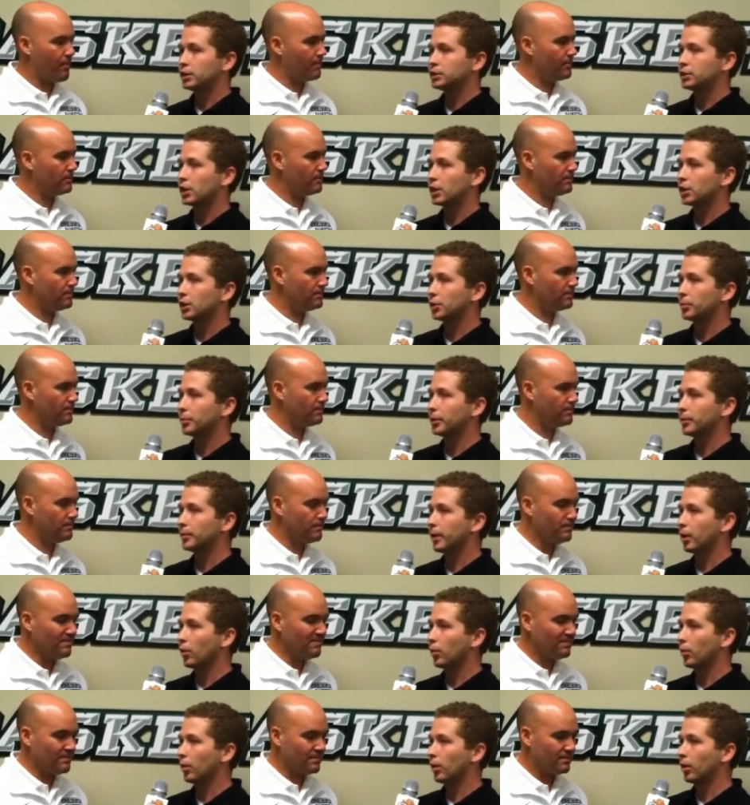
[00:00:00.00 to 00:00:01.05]
Speaker 1: Talk a little bit
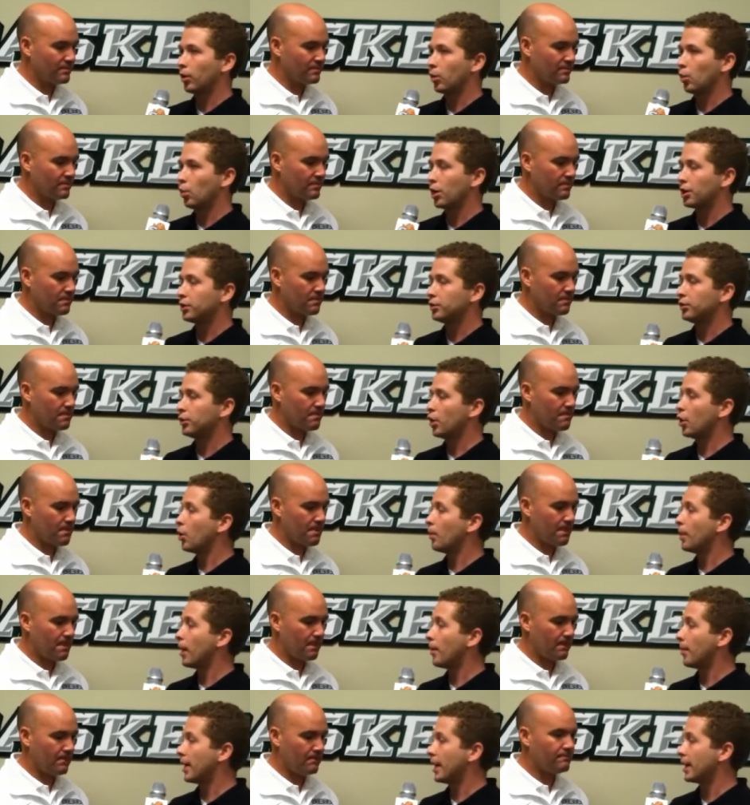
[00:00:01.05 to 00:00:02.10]
about what you know
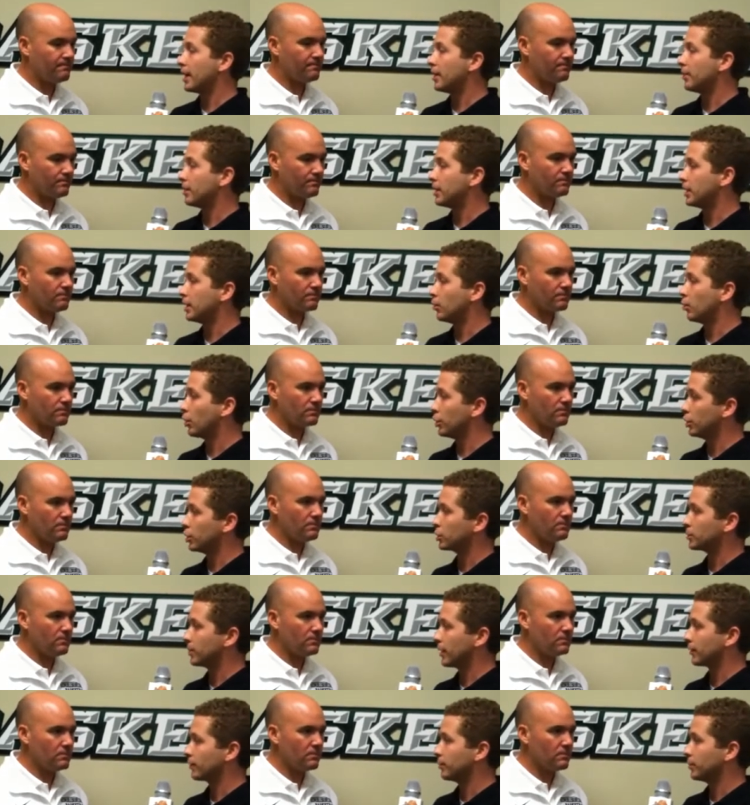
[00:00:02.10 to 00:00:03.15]
about Miami and what do you
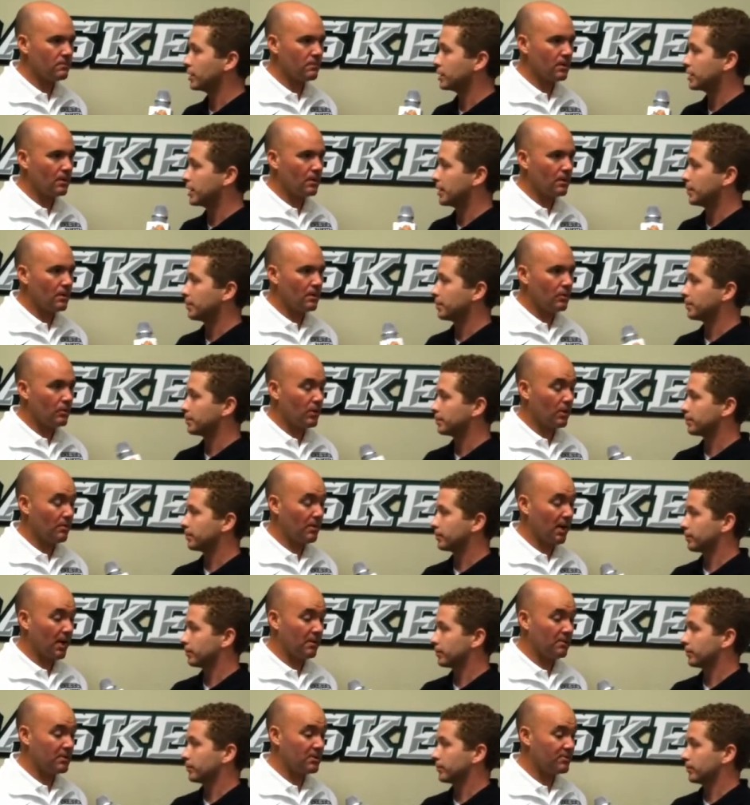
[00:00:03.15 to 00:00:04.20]
expect from this game?
Speaker 2: Well,
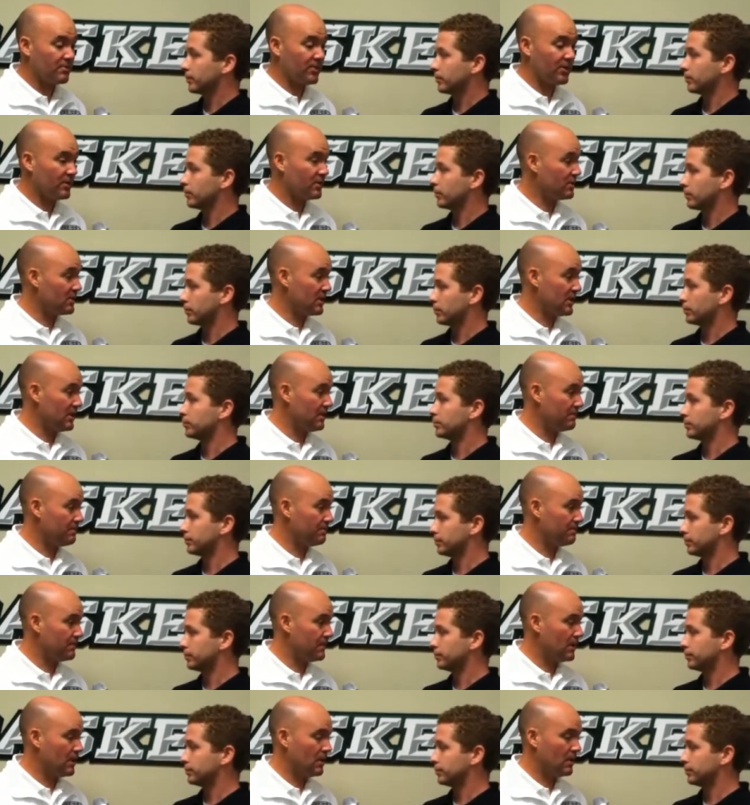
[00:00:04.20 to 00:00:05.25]
Miami is a very good team.
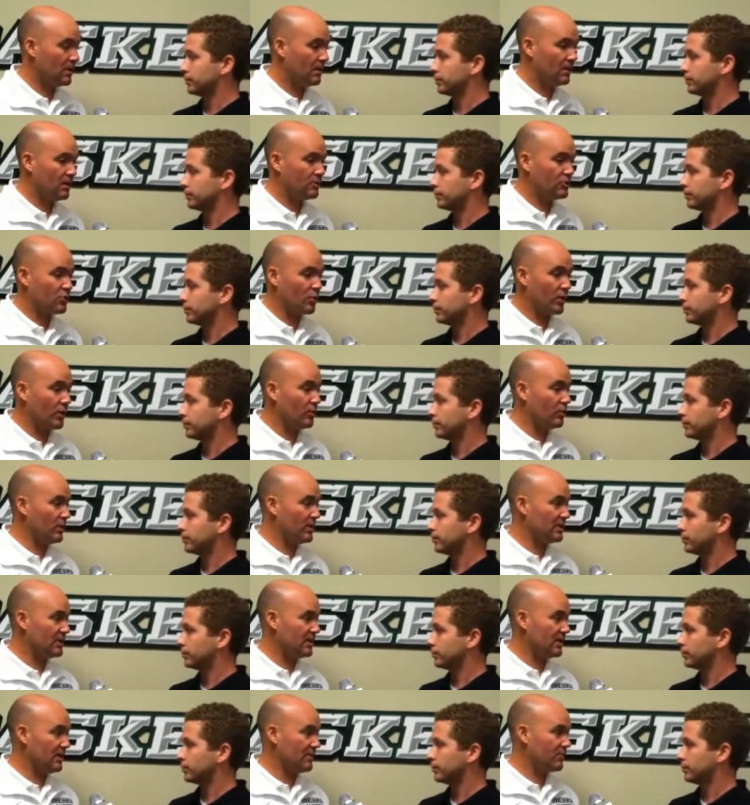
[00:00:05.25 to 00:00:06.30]
Uh, the 20
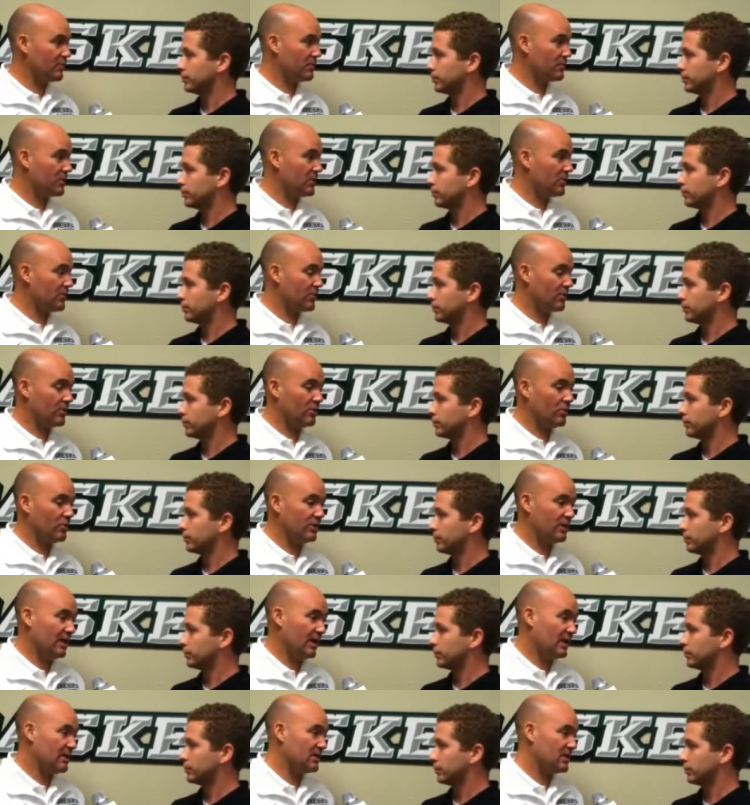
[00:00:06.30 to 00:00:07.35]
win team from a year ago in
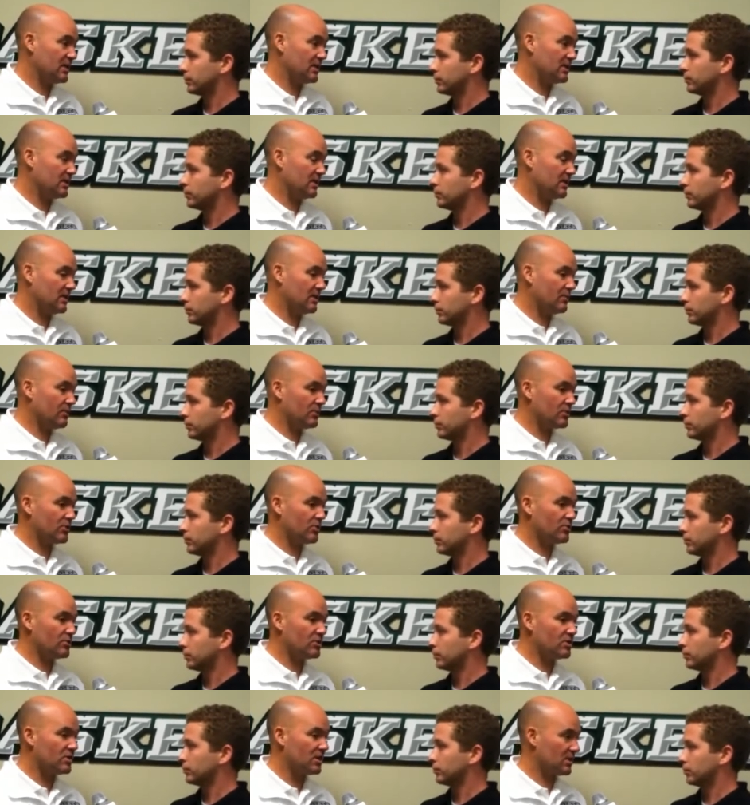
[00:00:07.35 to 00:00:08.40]
the ACC that
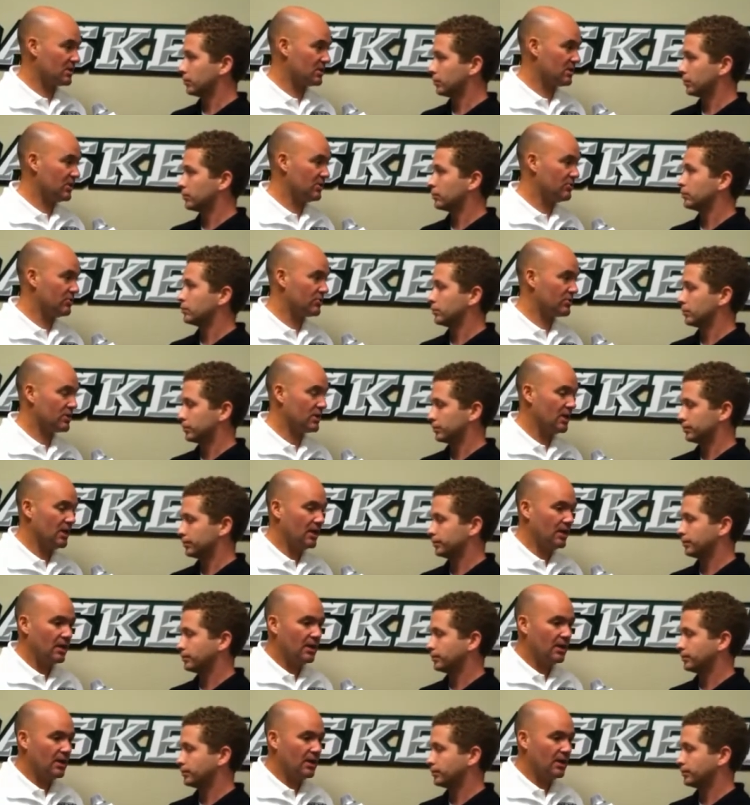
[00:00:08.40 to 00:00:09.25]
returned six seniors.